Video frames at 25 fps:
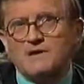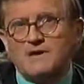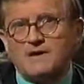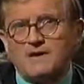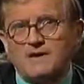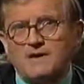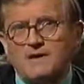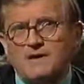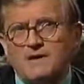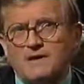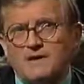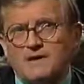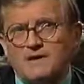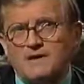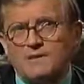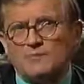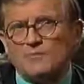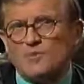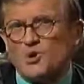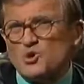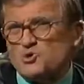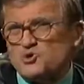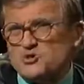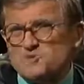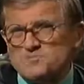
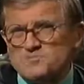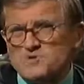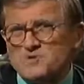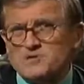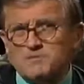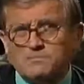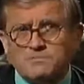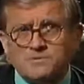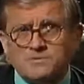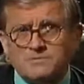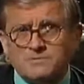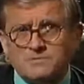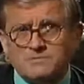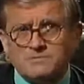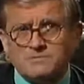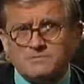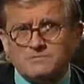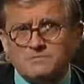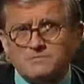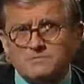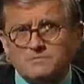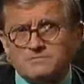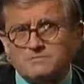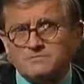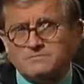Most
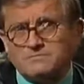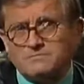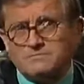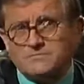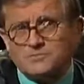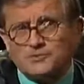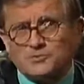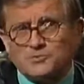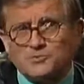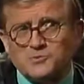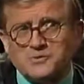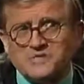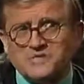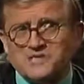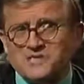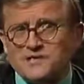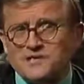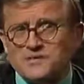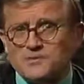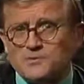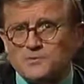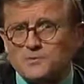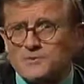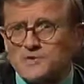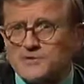people do it
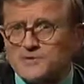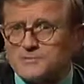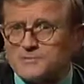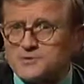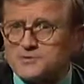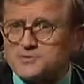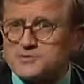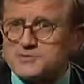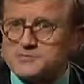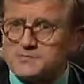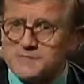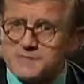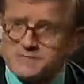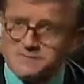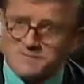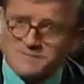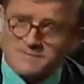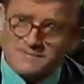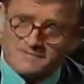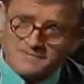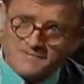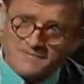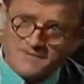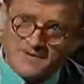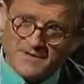anyway. Most
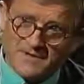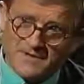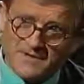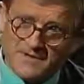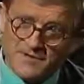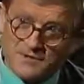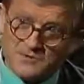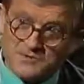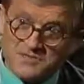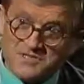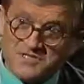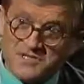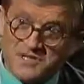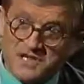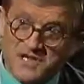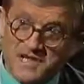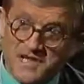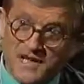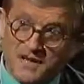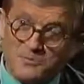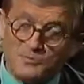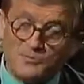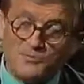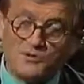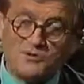people used a
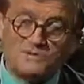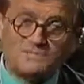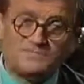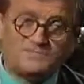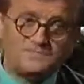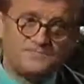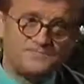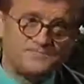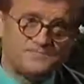camera.